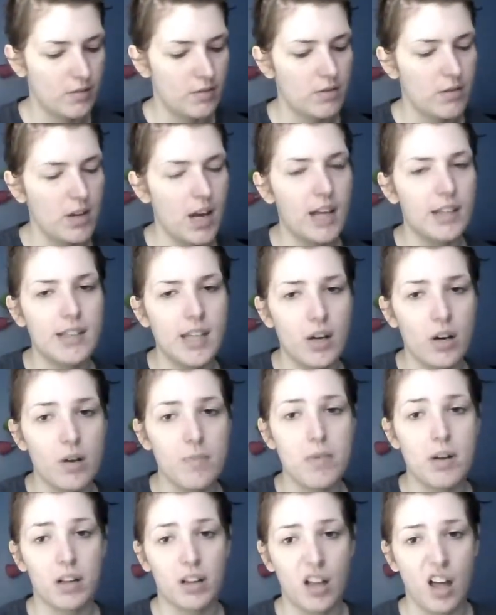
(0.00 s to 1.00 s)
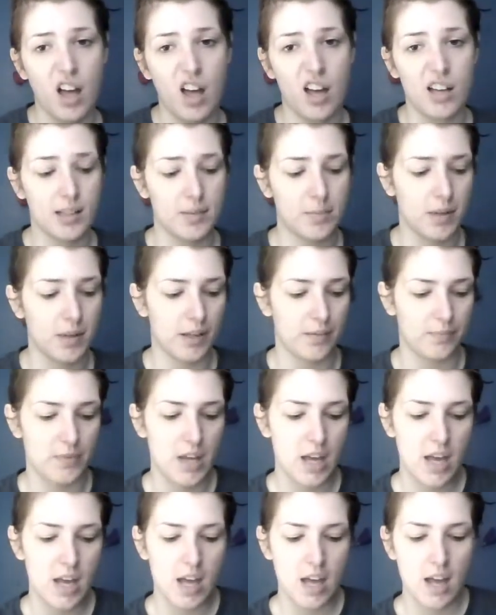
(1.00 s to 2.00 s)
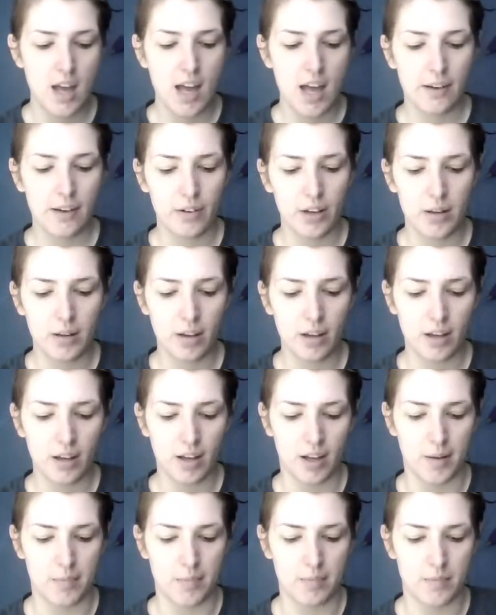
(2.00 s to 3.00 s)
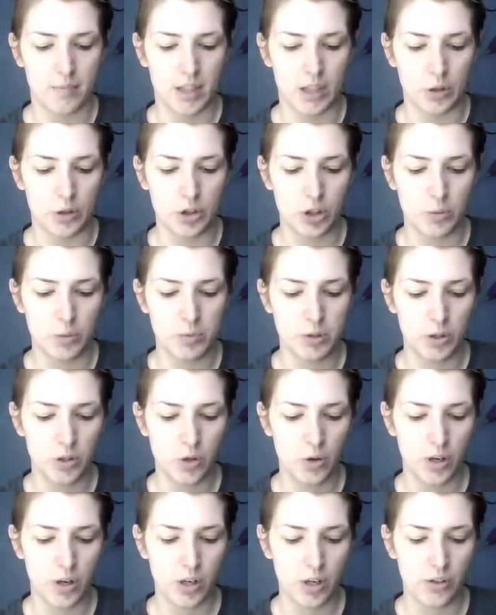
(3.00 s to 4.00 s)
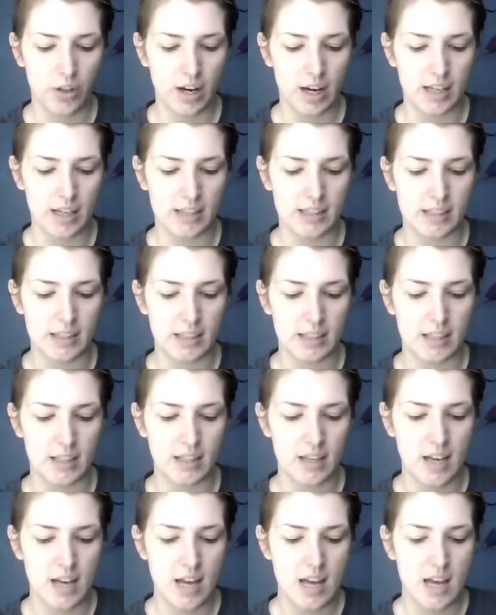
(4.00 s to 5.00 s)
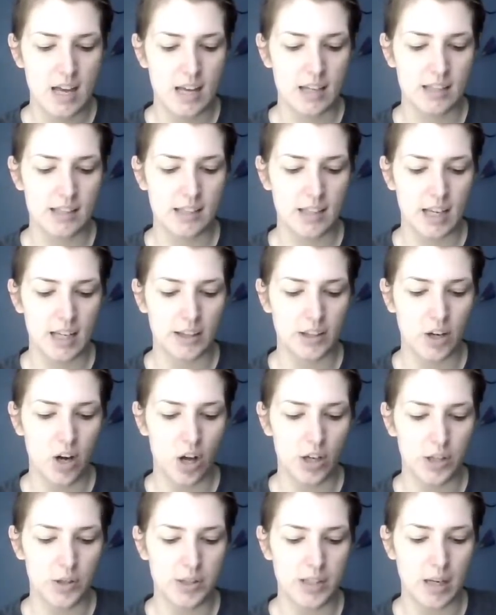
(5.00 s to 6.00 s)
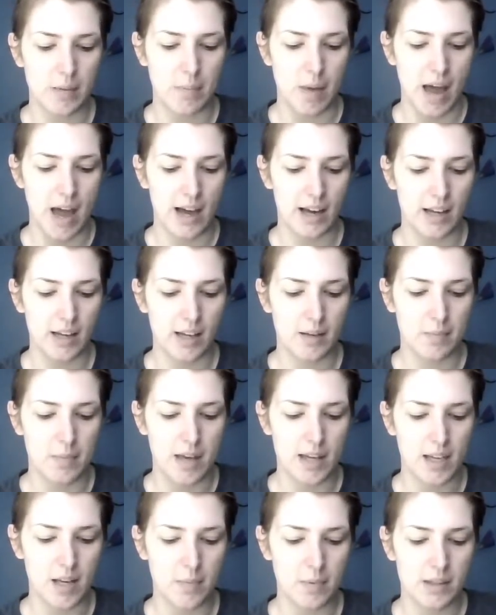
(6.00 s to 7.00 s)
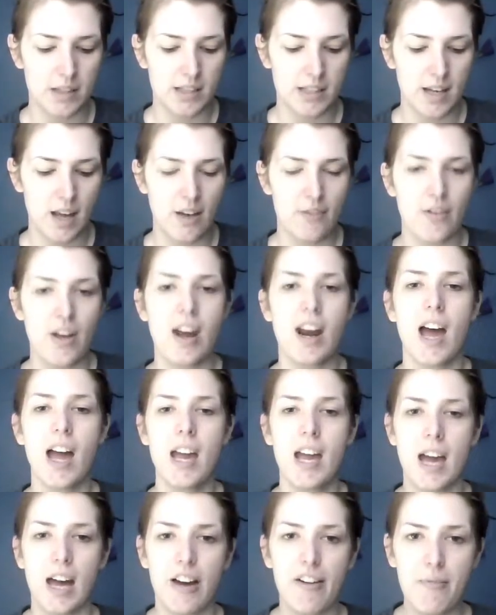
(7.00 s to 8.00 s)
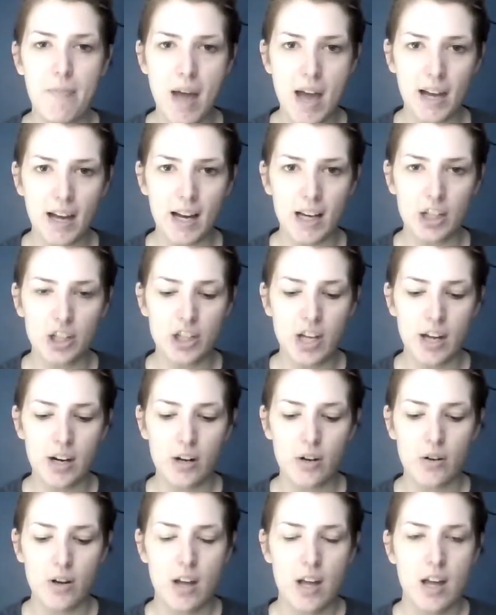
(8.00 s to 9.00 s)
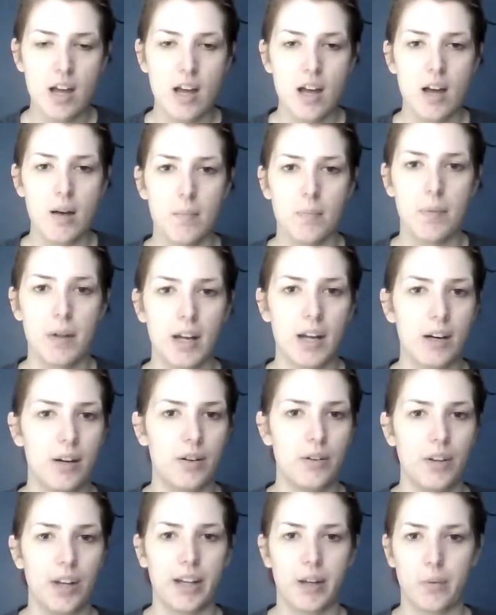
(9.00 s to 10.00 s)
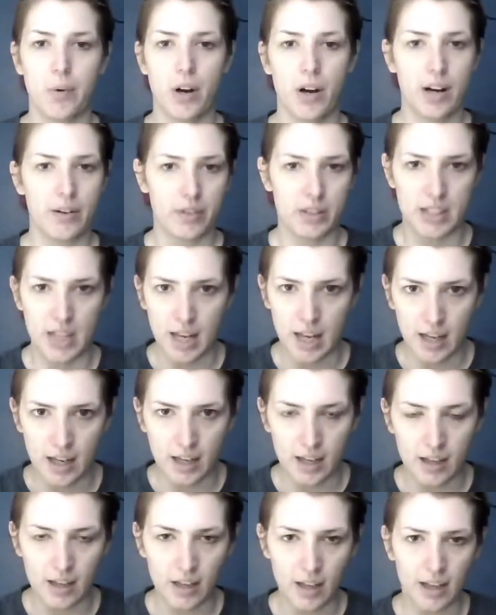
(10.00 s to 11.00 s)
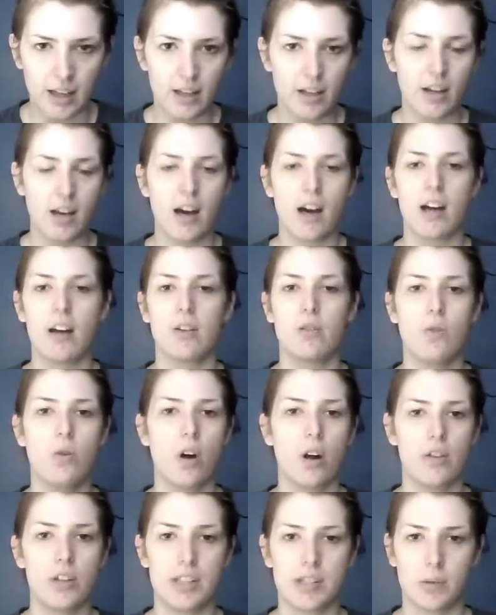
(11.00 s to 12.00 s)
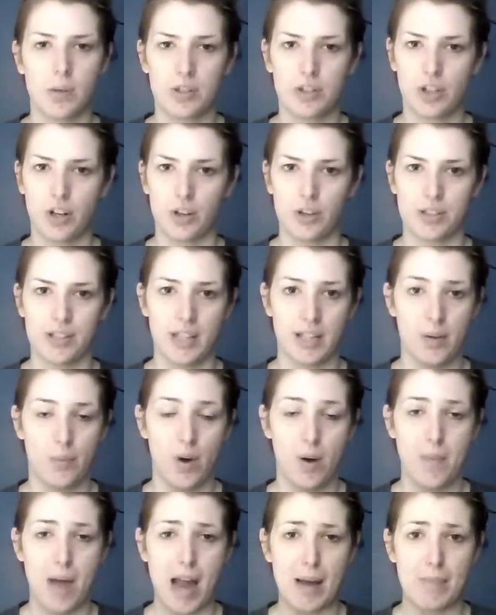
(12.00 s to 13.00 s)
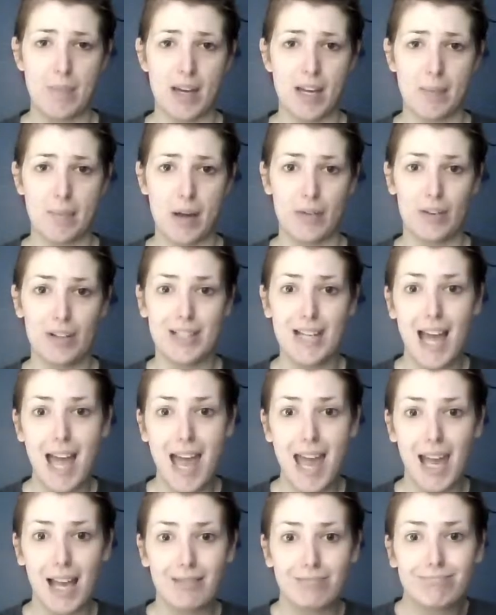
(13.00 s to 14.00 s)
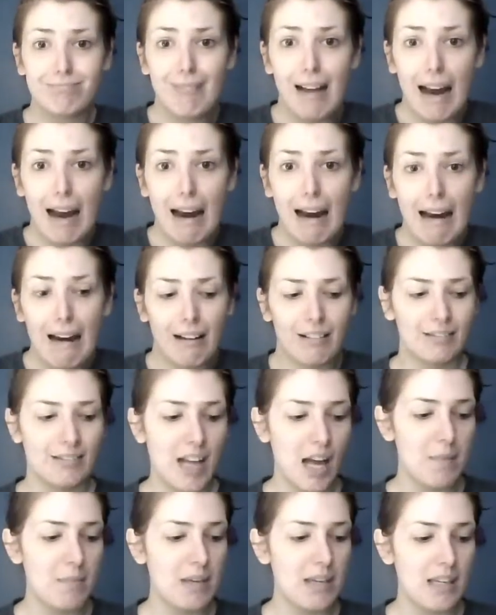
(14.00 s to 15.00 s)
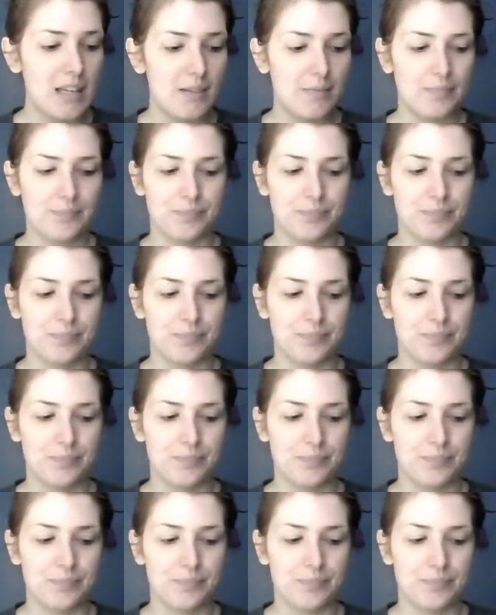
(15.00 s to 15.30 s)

I'd say we're middle class, but every YouTube tutorial that I see is like they're all using MAC makeup and stuff. And I have MAC eyeshadow, but I don't like wear it every day. Like, who are these rich girls that can wear MAC makeup every day? Not me.